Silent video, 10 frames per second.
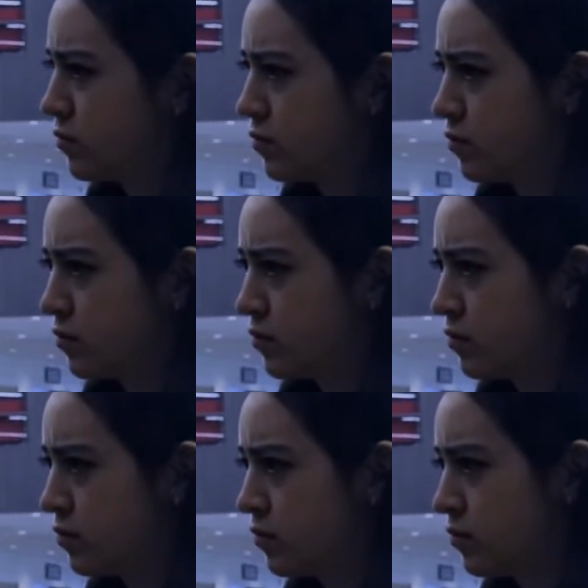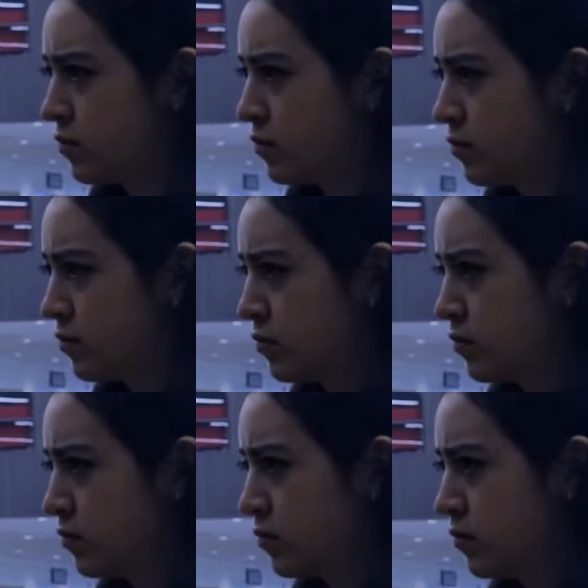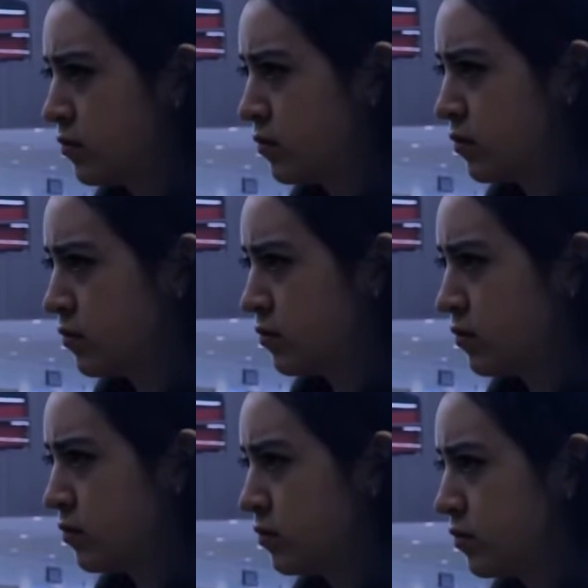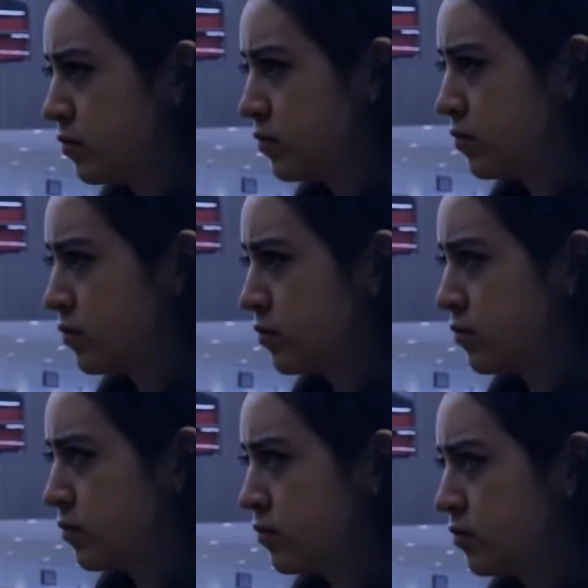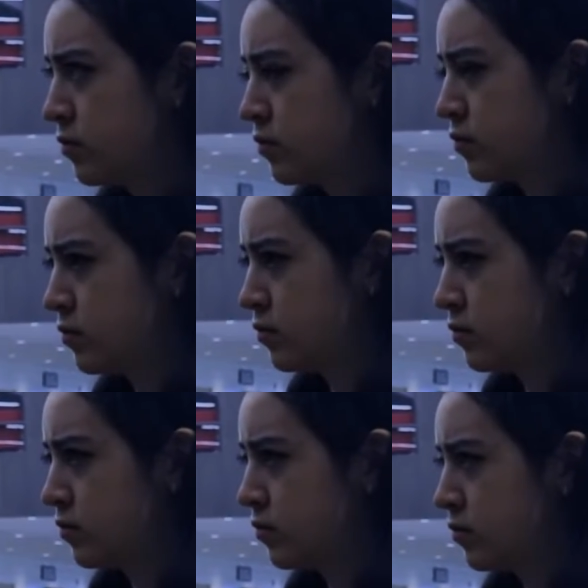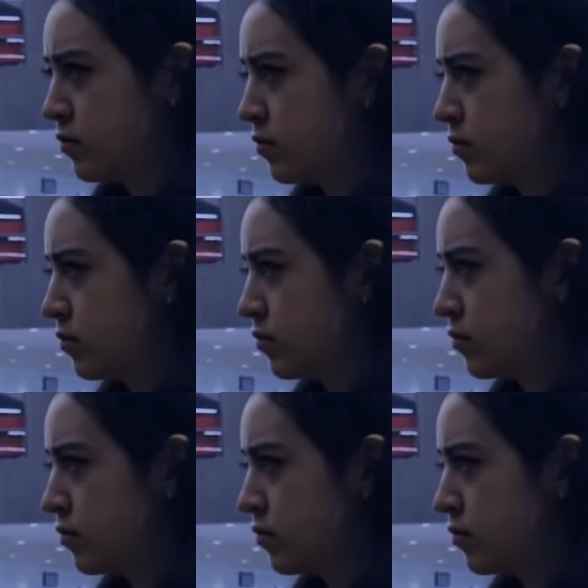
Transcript: This person isn't speaking.